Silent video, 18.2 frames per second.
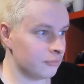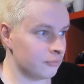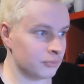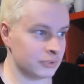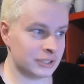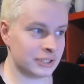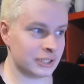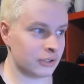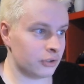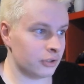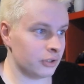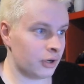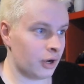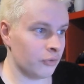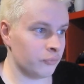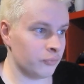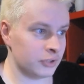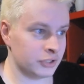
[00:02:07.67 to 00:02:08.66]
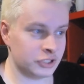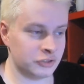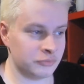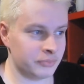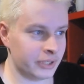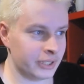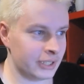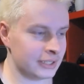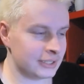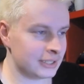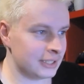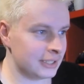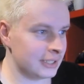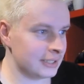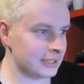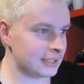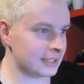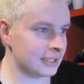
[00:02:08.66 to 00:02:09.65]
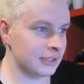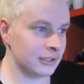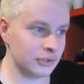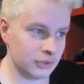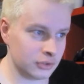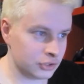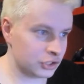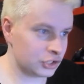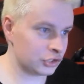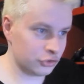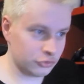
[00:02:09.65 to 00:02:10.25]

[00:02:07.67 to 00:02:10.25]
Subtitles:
Once I got it, I rushed to my SNES, got